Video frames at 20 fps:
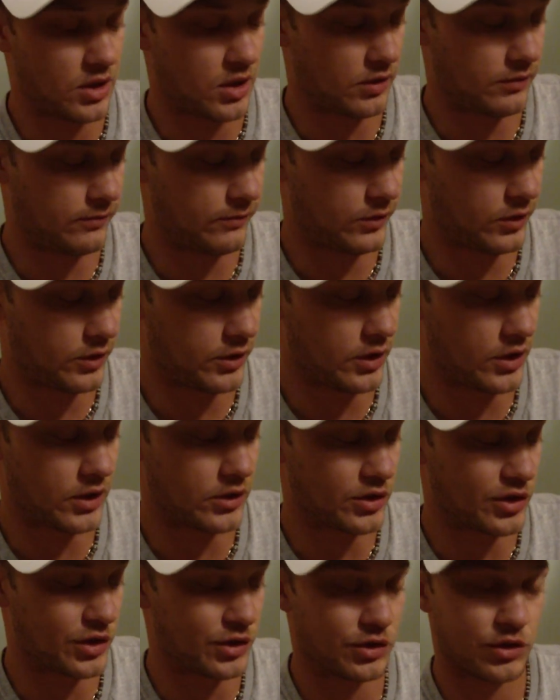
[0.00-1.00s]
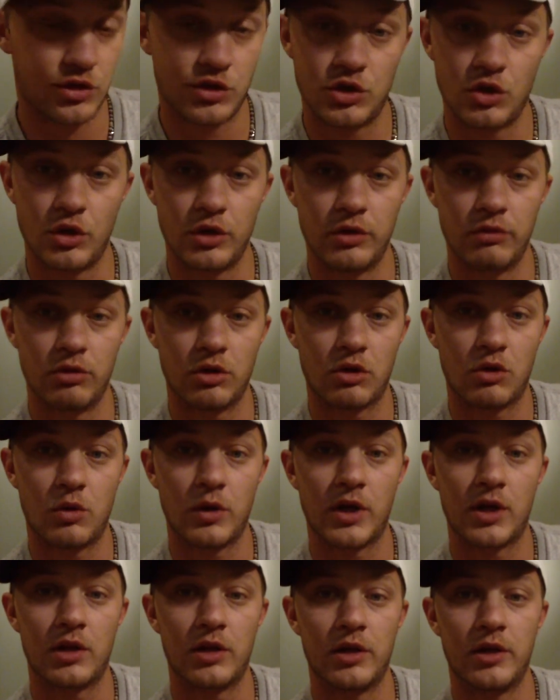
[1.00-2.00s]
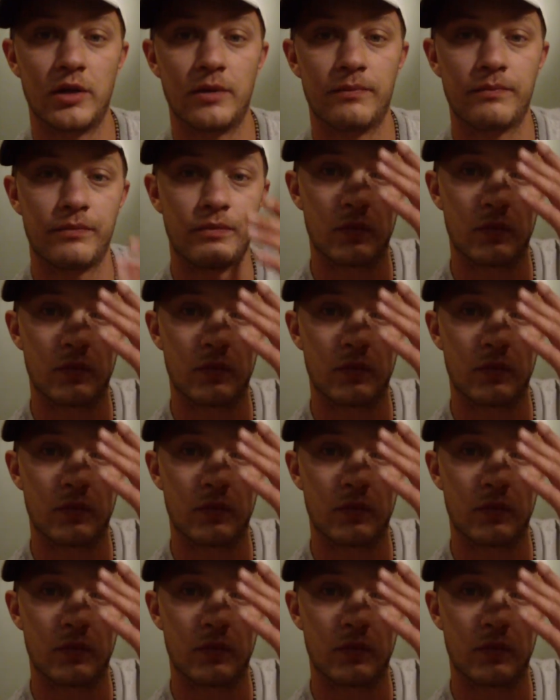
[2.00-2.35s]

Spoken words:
I figured I'd just show you real quickly.